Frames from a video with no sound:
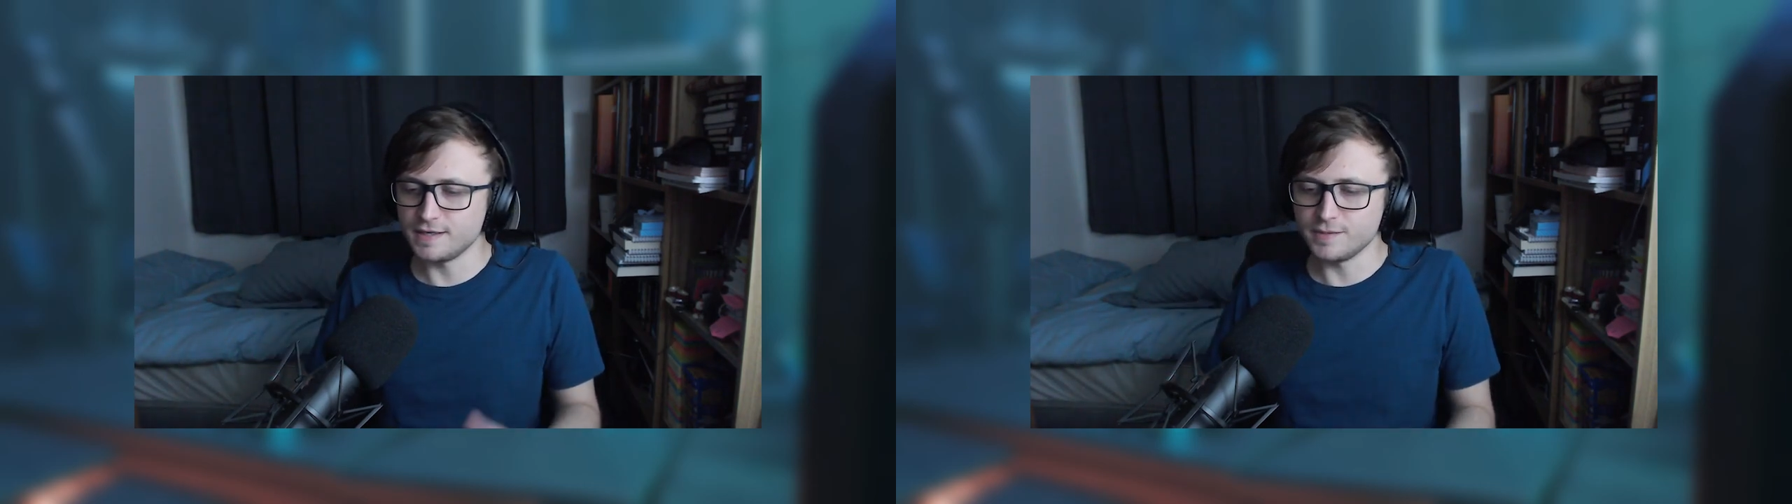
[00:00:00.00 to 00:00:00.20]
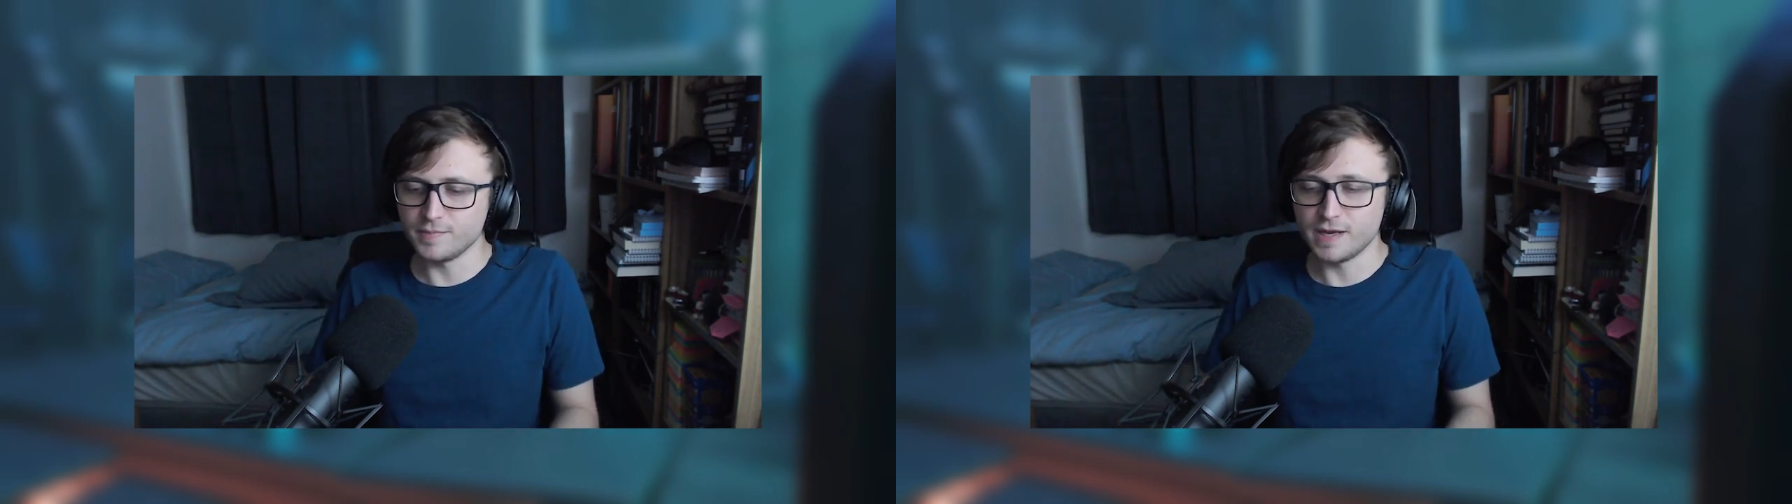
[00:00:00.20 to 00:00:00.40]

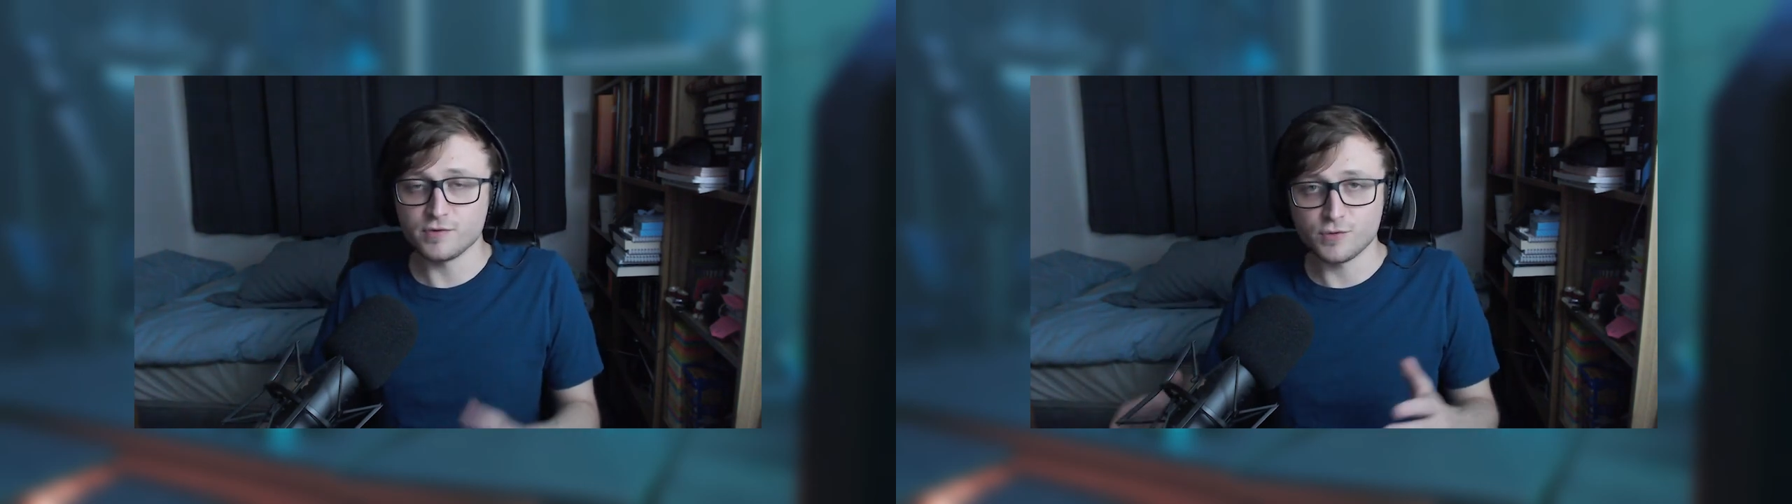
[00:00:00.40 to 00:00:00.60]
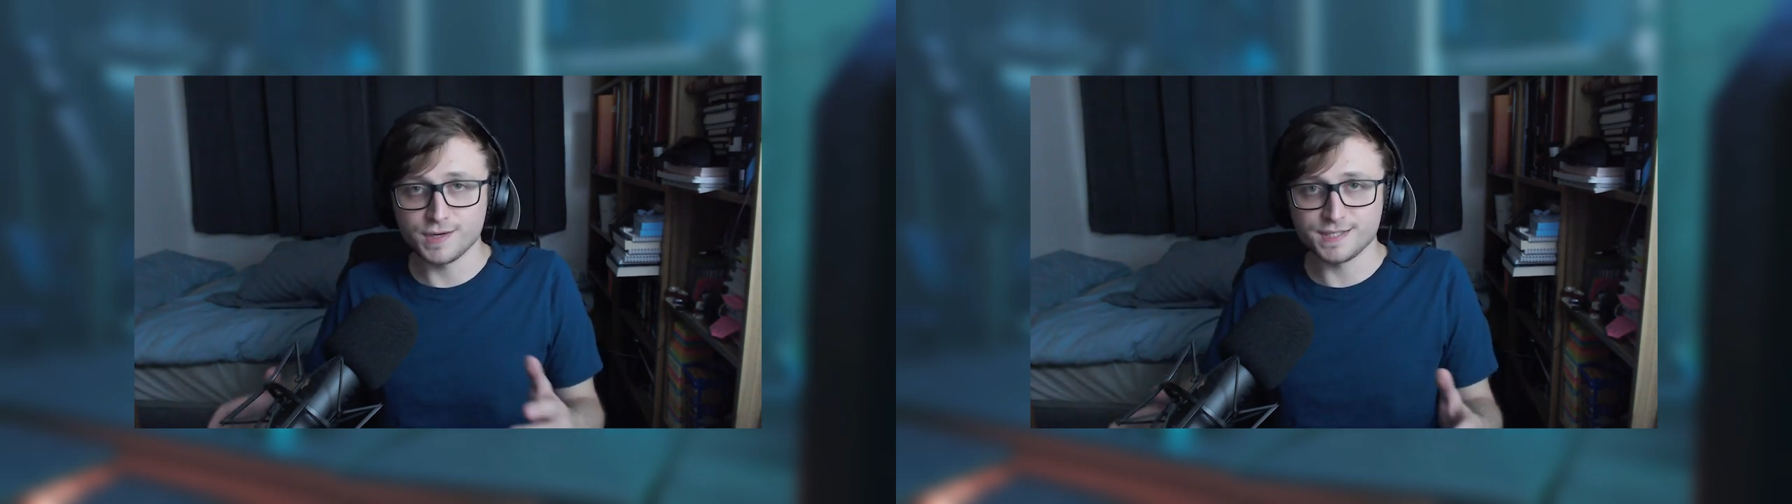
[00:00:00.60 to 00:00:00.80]
Um, have
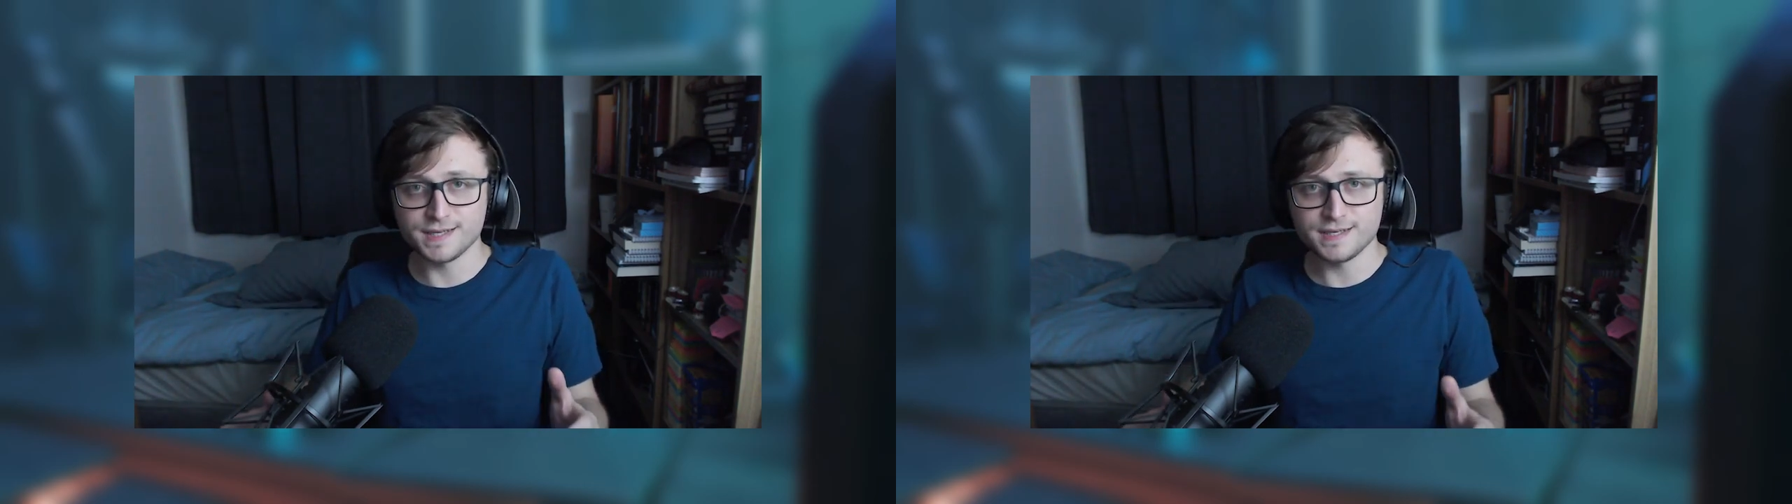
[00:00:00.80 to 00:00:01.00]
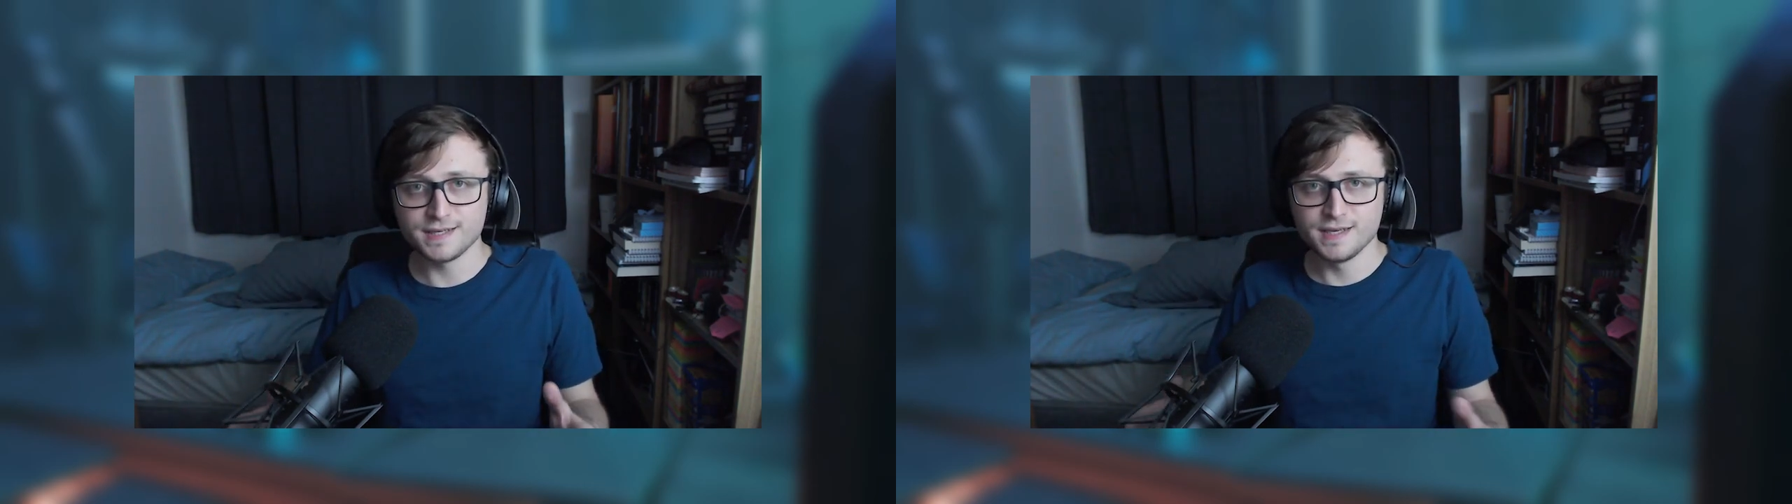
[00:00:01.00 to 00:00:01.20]
a great
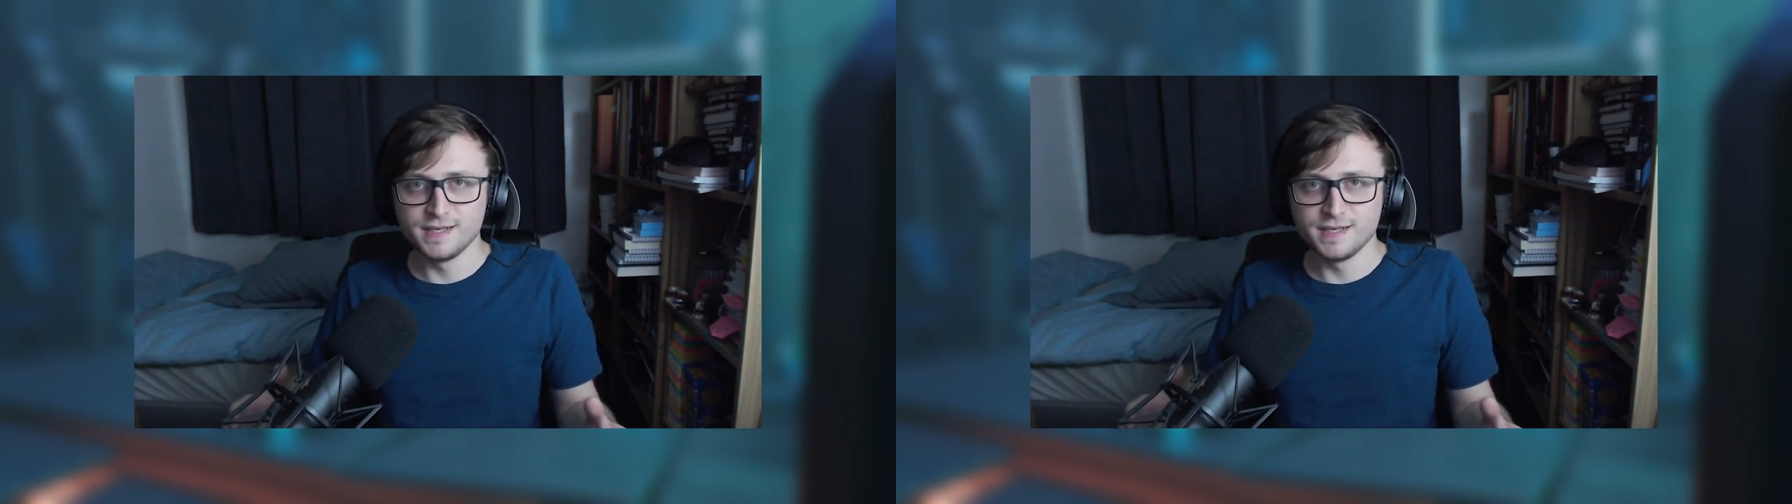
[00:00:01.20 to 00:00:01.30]
day.